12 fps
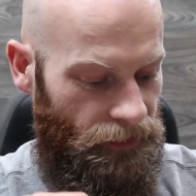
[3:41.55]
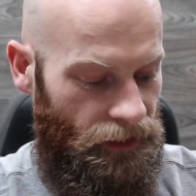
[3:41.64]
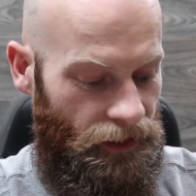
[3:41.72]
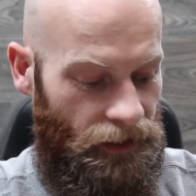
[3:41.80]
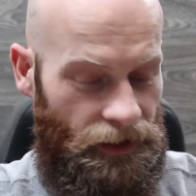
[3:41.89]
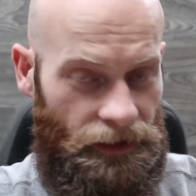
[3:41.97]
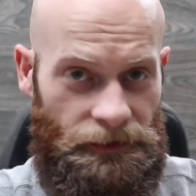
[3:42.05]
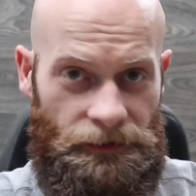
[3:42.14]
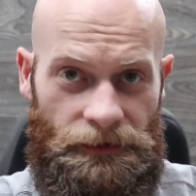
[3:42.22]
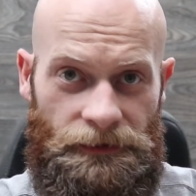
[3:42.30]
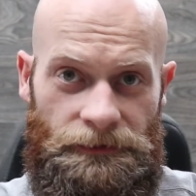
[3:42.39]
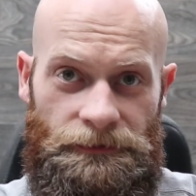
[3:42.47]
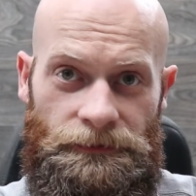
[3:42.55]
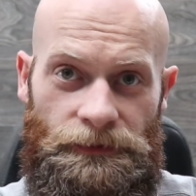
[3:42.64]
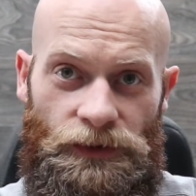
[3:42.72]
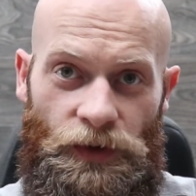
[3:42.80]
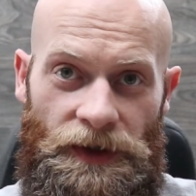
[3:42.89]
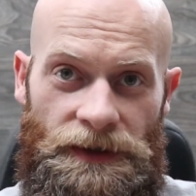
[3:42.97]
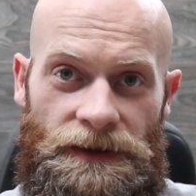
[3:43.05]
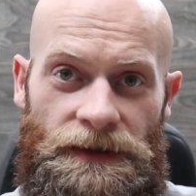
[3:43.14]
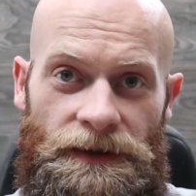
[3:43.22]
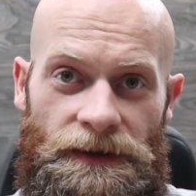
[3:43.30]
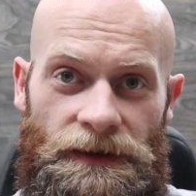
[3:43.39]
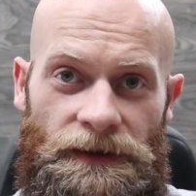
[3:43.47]
and
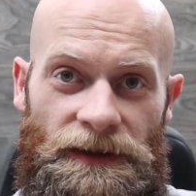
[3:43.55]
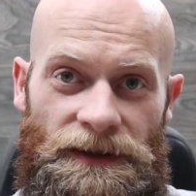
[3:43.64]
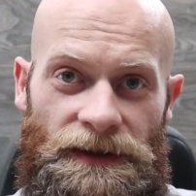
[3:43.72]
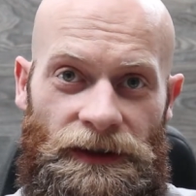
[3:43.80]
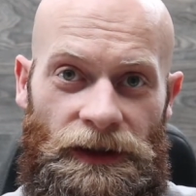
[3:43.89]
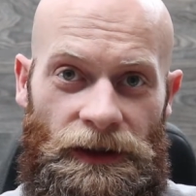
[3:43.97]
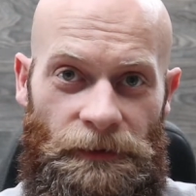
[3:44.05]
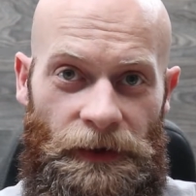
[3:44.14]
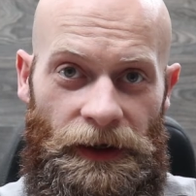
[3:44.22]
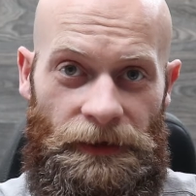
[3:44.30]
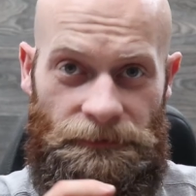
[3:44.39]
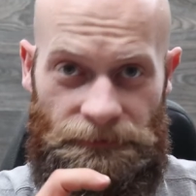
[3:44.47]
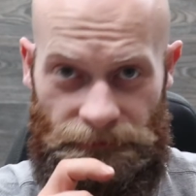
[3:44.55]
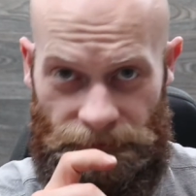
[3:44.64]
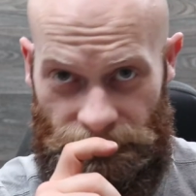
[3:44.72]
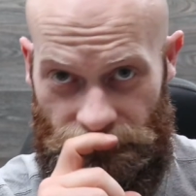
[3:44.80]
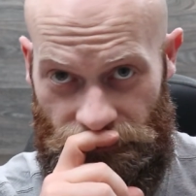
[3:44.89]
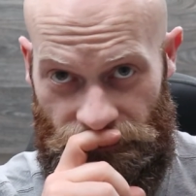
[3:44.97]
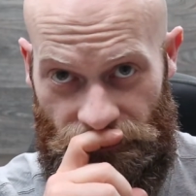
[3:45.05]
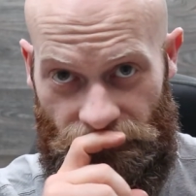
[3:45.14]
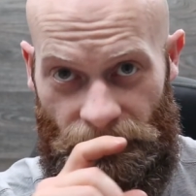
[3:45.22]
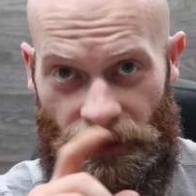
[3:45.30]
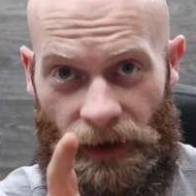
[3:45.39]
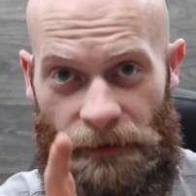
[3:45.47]
tweaked this a little bit,
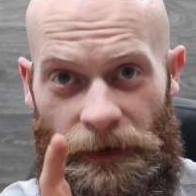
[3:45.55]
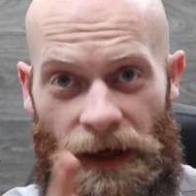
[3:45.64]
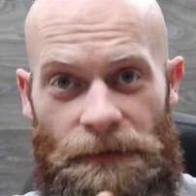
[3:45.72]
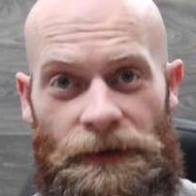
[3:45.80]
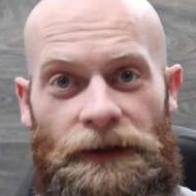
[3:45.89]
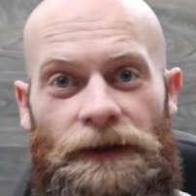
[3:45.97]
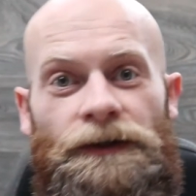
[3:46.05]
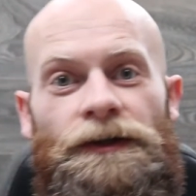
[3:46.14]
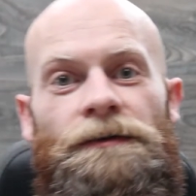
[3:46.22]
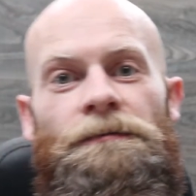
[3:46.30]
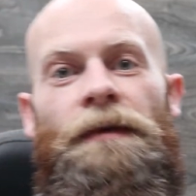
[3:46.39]
I might be able to do